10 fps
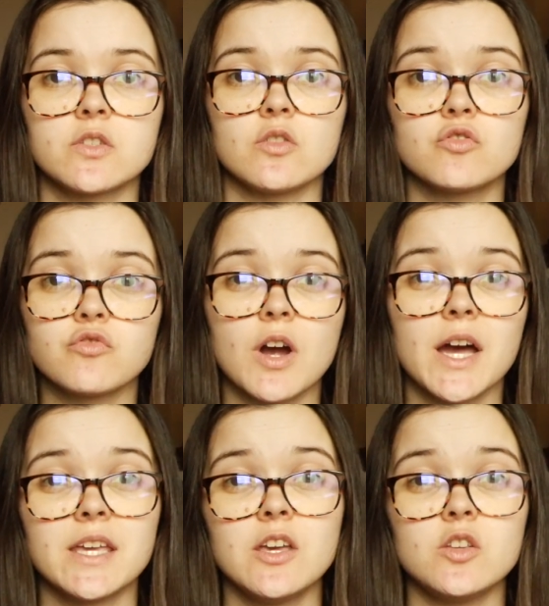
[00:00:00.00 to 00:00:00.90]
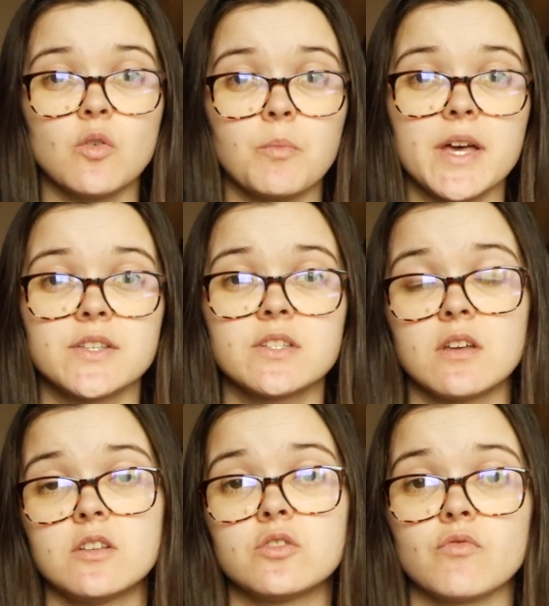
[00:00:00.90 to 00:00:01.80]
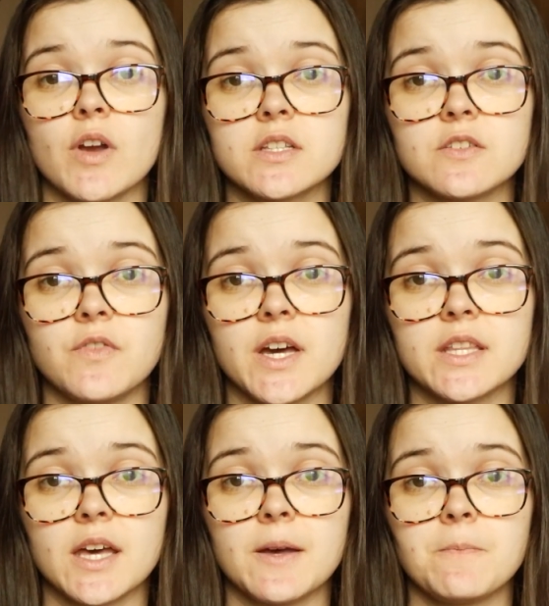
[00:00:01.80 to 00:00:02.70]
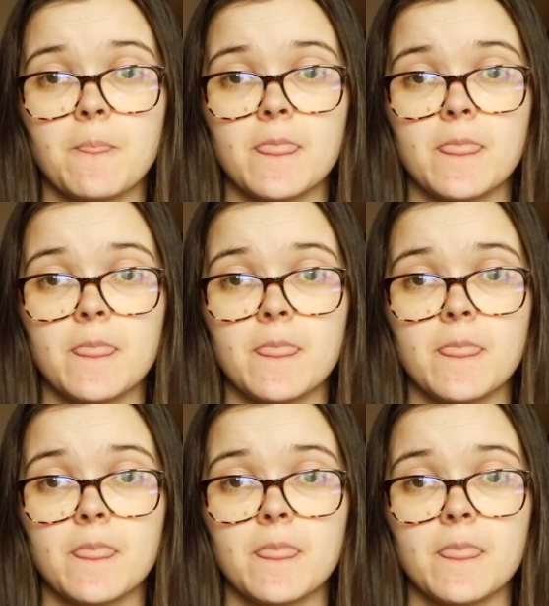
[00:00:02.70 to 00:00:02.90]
So try your best to rectify that.